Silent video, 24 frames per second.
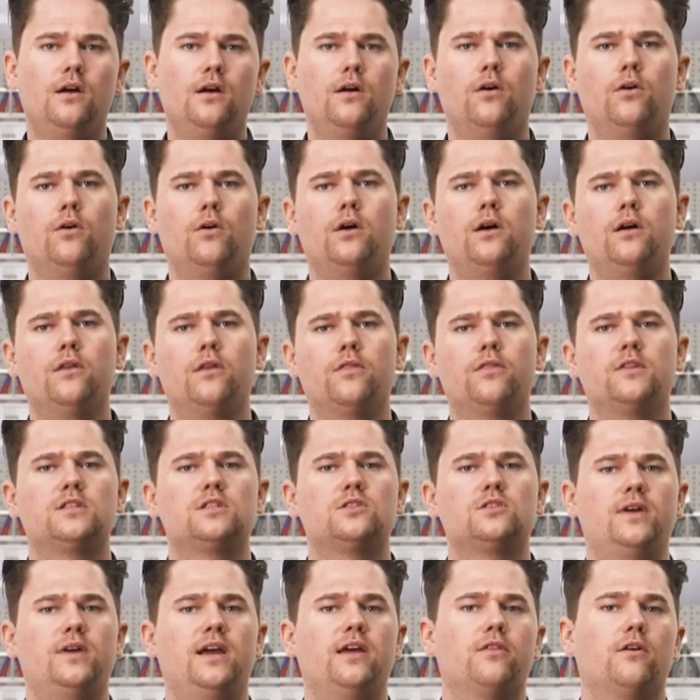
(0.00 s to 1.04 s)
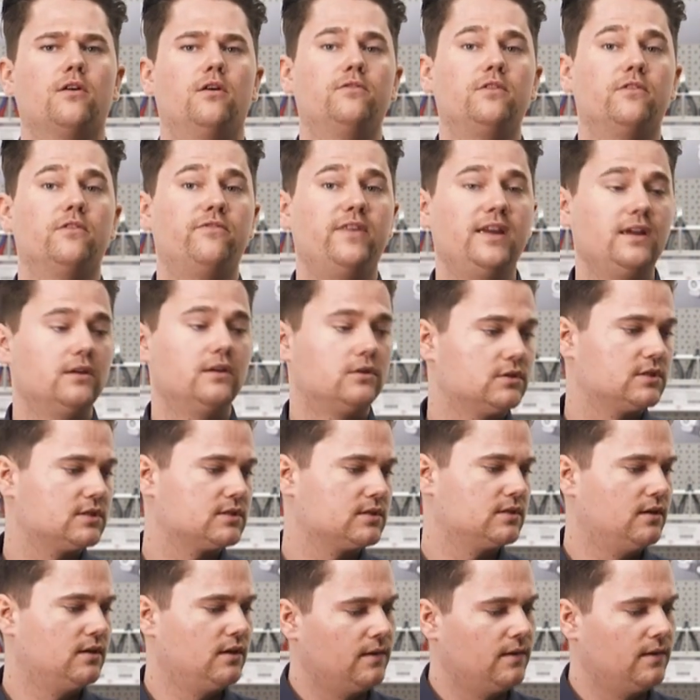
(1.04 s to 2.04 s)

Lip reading: or the strength of your fingers